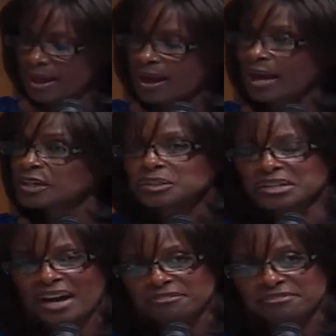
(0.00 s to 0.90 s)
I could
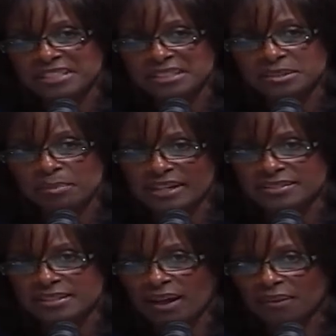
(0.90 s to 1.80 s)
not feed
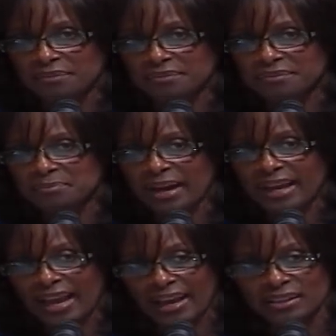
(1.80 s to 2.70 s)
myself. My
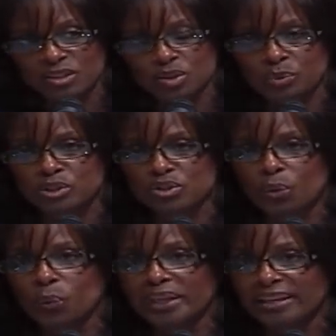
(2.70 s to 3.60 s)
hands were so
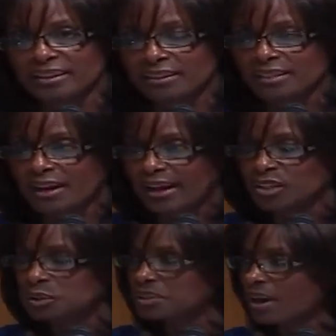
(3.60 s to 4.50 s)
weak that I
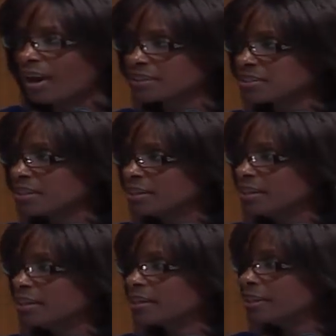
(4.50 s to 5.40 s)
could not
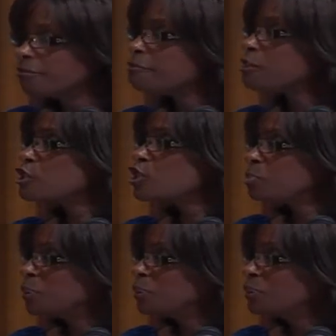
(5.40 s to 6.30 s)
lift the
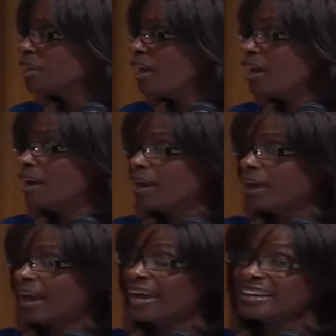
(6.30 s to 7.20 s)
spoon,
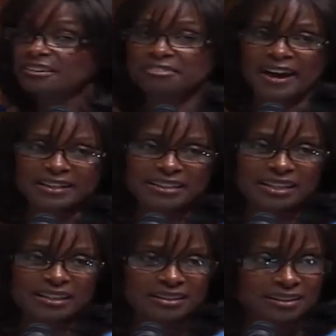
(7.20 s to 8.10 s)
and if I
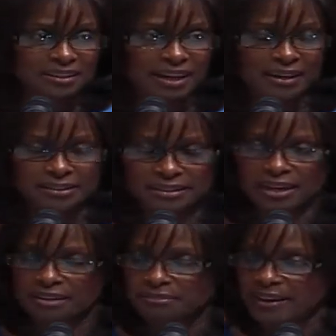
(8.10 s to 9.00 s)
did, I could
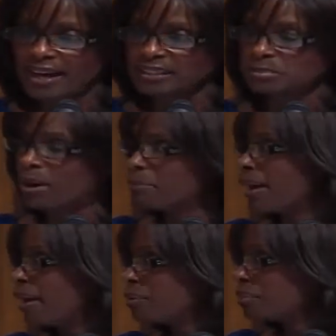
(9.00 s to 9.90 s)
not find my
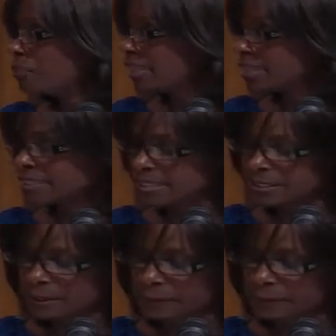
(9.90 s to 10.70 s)
mouth with it.